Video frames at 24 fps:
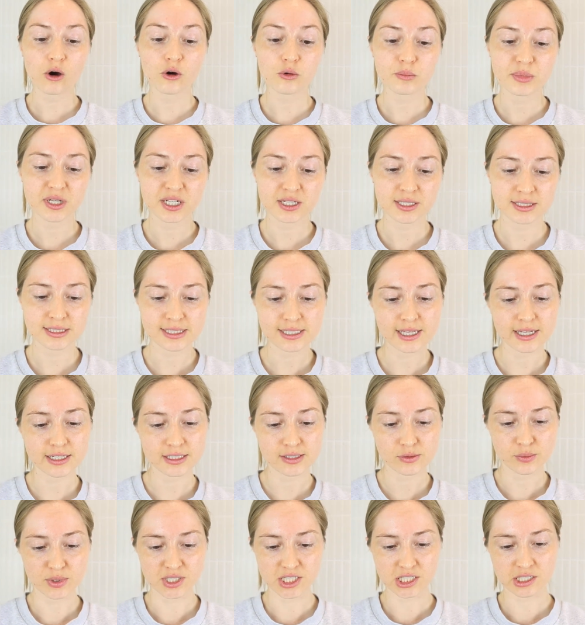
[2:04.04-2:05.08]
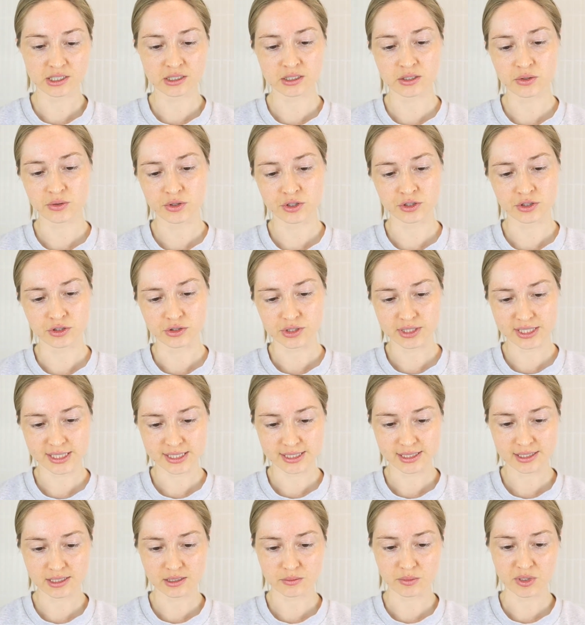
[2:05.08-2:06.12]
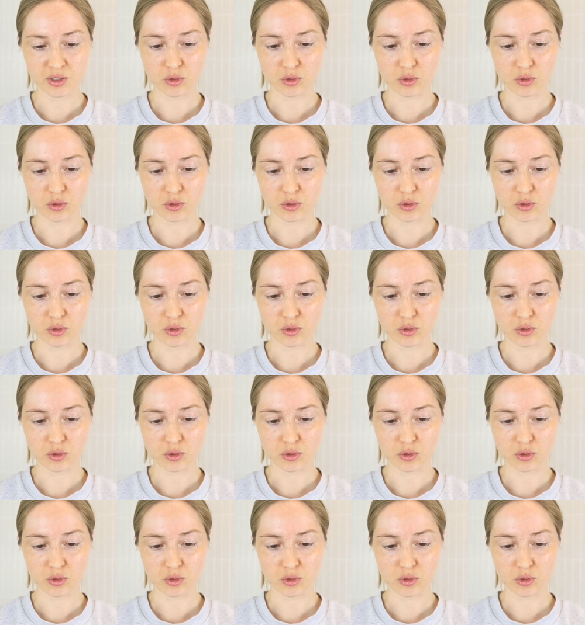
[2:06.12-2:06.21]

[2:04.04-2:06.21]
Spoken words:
because they're switching to a new system.